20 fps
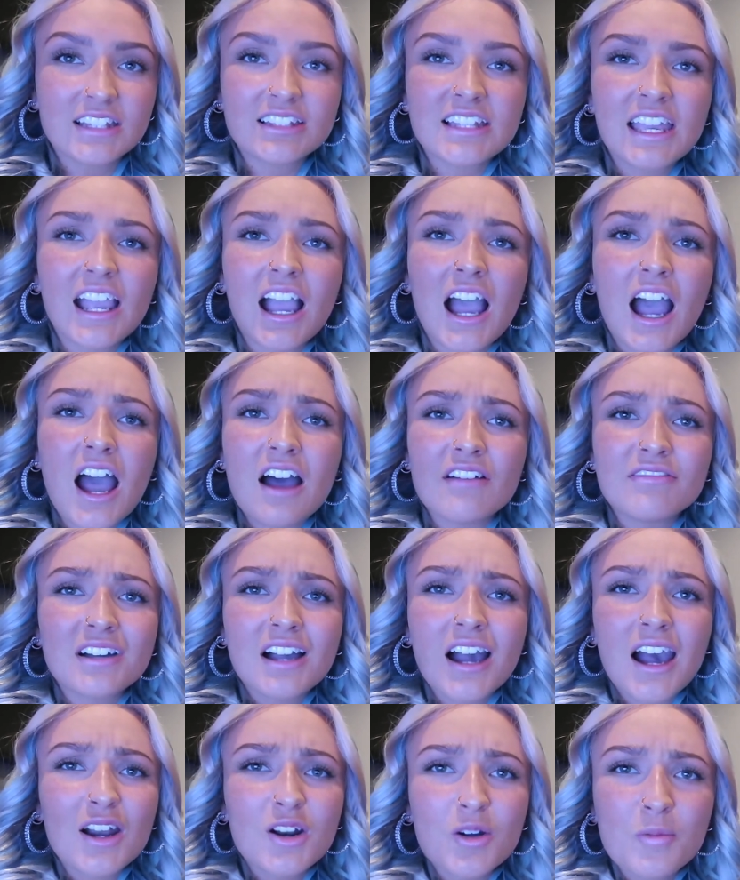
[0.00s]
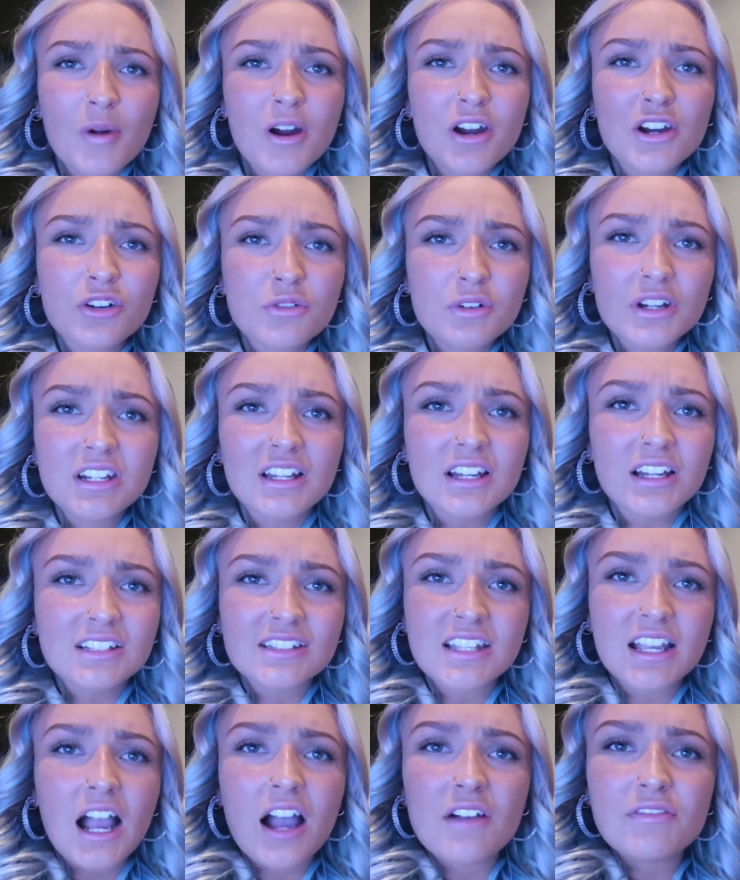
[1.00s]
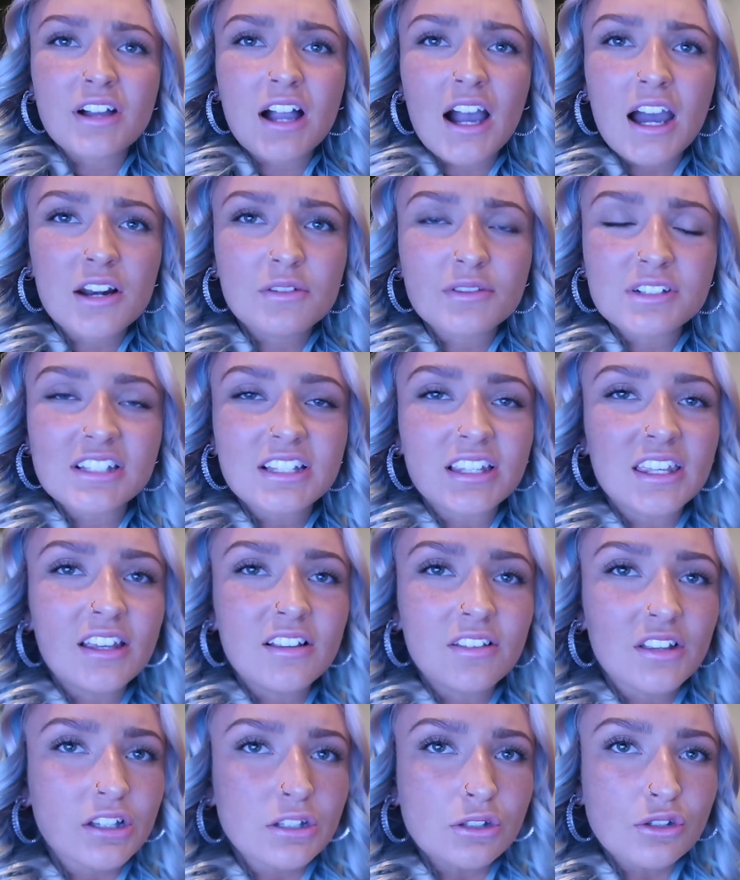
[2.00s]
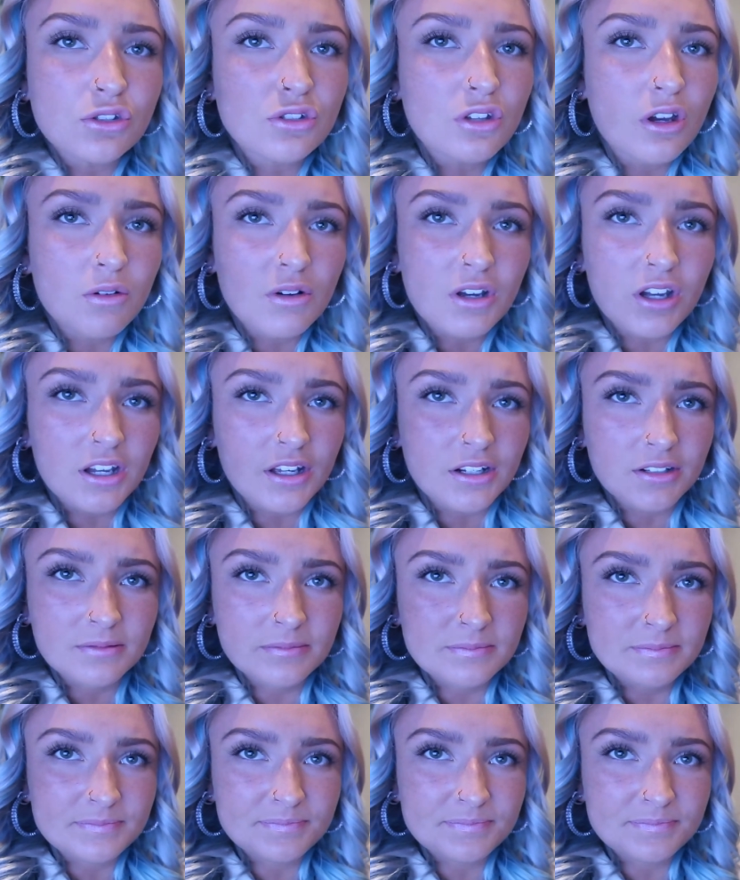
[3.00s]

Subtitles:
It's like an avocado margarita. It's like avocado and tequila. It's so good.